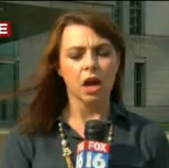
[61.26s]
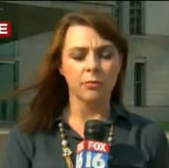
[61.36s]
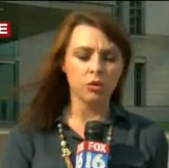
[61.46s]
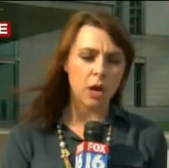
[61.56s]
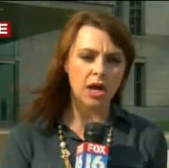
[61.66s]

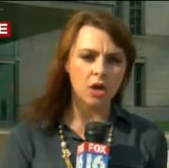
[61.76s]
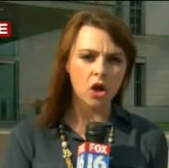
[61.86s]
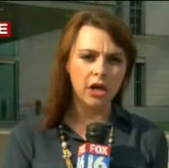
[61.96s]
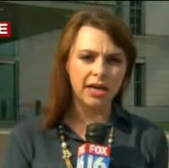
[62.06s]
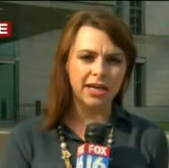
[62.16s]
trial
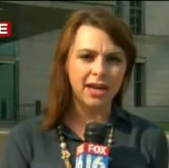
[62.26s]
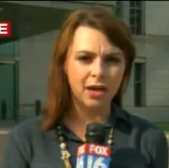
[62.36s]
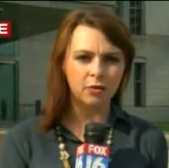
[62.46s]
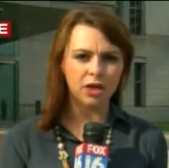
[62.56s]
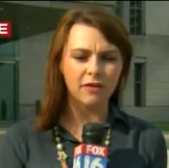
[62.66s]
on
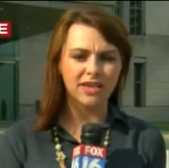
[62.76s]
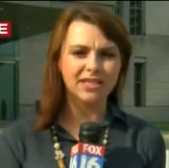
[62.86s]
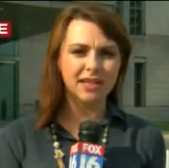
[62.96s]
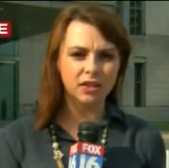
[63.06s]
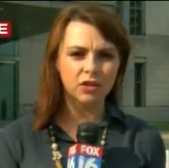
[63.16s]
account of
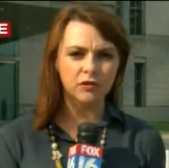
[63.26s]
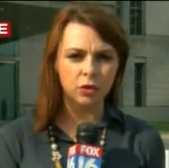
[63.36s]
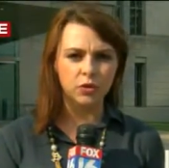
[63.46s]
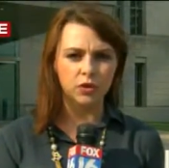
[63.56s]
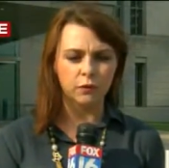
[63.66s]
excessive
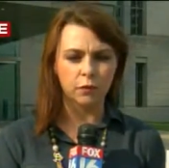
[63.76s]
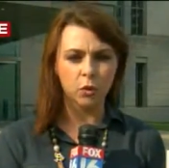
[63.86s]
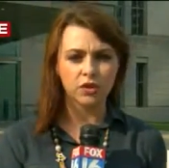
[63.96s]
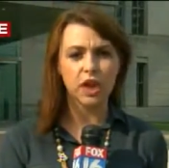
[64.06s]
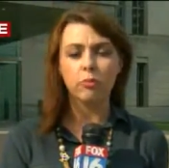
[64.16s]
use of
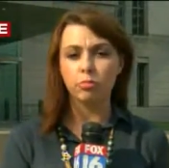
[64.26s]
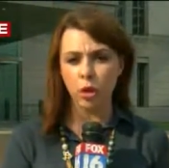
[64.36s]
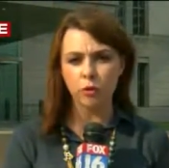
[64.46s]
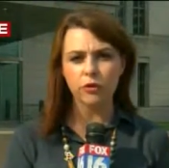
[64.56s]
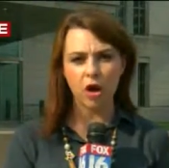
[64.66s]
force, and
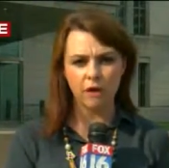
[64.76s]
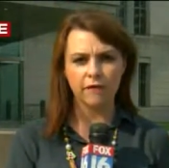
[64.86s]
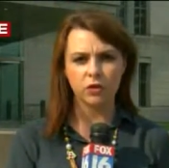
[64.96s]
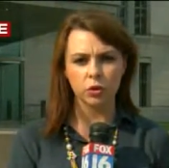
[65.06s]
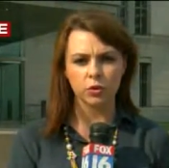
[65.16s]
both
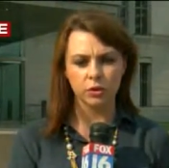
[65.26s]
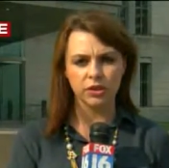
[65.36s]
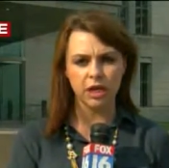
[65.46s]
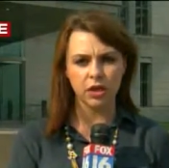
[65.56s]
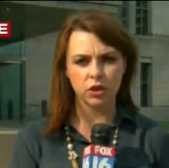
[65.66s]
officers will
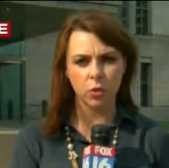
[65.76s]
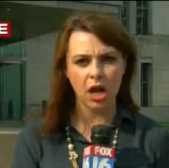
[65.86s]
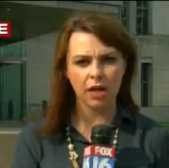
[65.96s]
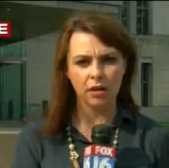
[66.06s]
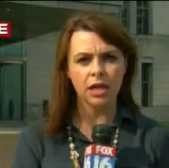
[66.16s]
stand
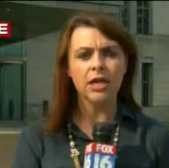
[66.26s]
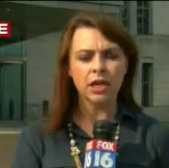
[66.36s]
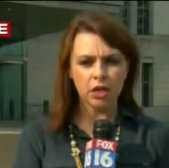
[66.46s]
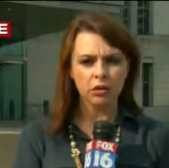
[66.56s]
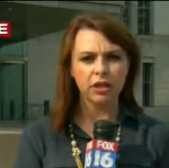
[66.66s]
trial
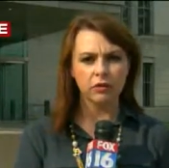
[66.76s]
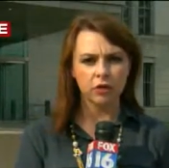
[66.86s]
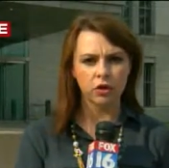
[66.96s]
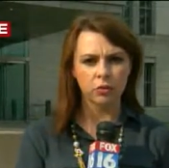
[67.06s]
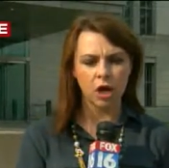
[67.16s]
here in
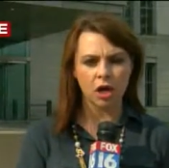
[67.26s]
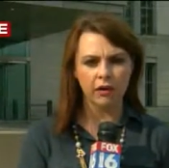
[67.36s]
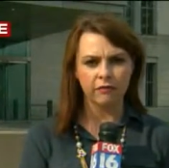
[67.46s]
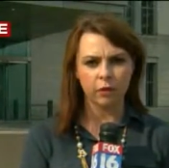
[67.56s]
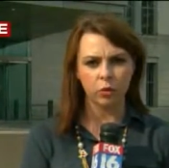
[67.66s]
Little Rock
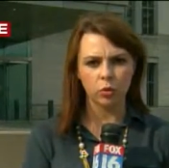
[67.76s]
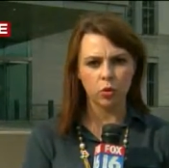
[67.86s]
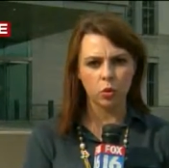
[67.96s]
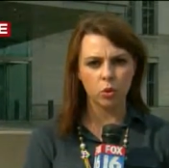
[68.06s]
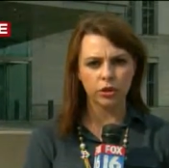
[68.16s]
at federal
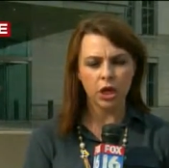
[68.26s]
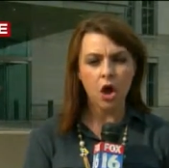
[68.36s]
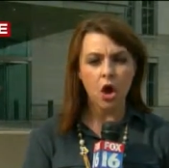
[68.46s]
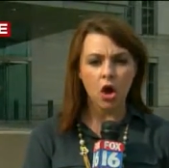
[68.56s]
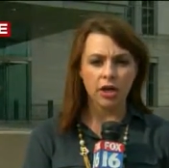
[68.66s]
court
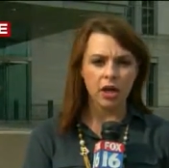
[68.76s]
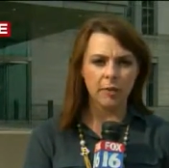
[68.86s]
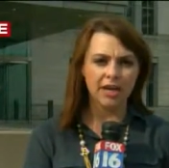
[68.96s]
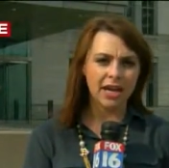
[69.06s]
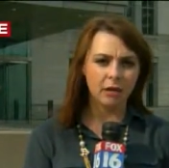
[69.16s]
on
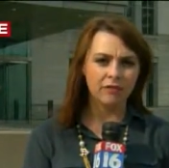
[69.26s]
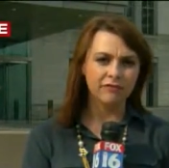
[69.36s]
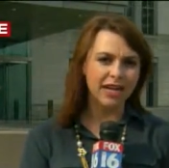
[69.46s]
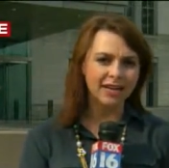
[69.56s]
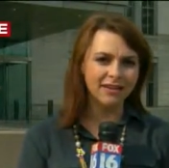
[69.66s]
account of
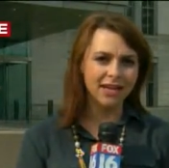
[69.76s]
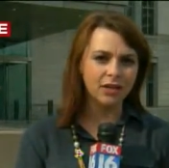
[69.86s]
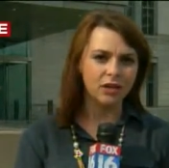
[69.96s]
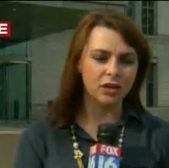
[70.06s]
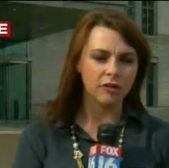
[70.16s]

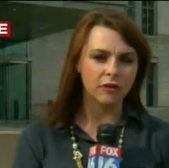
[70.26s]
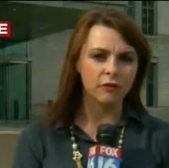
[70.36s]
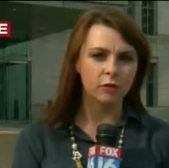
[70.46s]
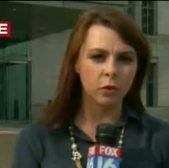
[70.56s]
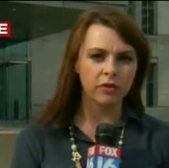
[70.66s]
violation of the
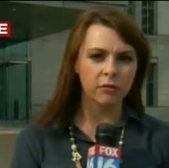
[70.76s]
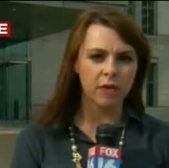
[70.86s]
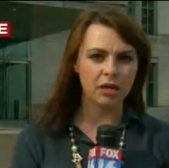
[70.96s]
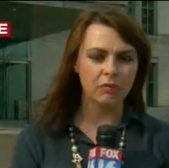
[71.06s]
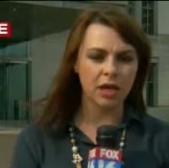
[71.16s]
Fourth
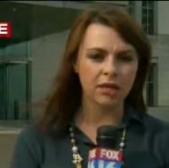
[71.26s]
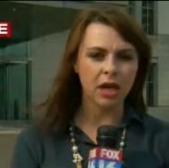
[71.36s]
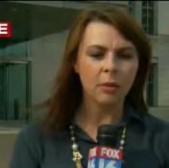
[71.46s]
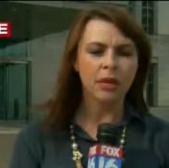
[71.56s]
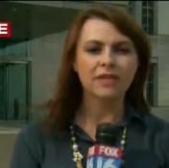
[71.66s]
Amendment
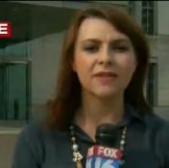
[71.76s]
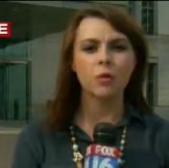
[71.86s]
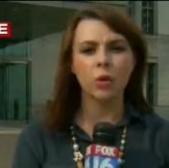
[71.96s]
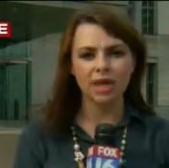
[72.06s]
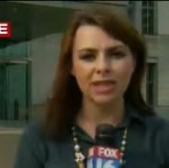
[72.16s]
because they
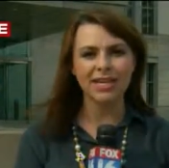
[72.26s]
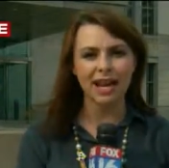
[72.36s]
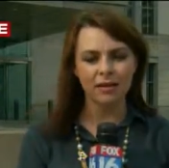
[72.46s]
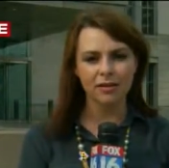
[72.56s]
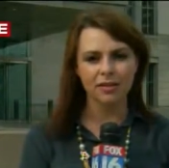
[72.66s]
went into
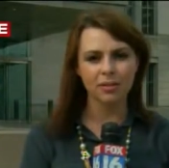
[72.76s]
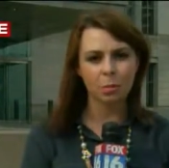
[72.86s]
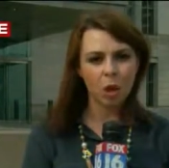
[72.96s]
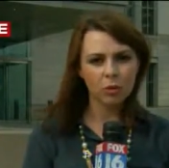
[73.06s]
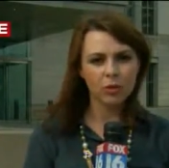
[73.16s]
Ellison's
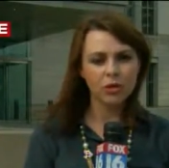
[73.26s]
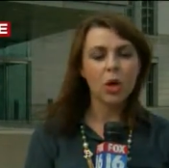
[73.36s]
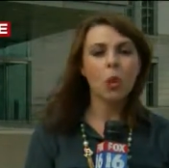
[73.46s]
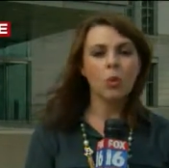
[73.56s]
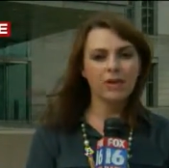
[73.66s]
apartment
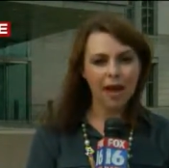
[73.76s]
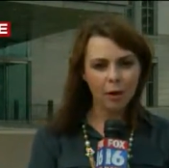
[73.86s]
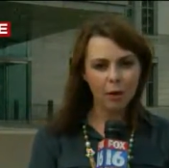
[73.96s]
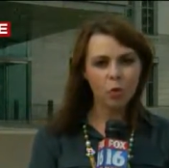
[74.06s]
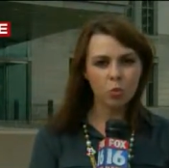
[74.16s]

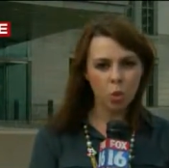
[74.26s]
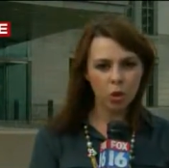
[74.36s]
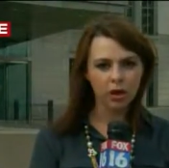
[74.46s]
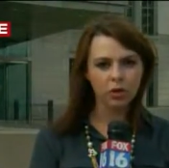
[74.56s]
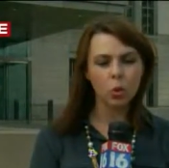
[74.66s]
without a
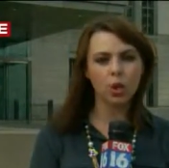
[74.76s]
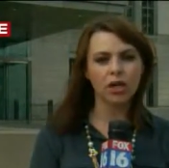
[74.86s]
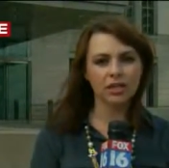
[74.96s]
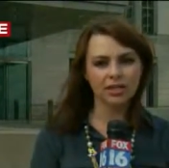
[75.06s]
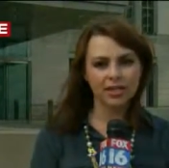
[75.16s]
warrant or
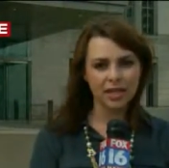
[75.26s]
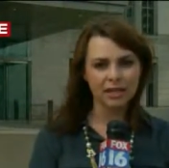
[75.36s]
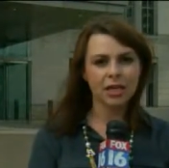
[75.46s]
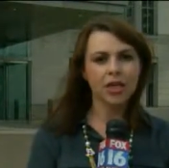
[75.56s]
consent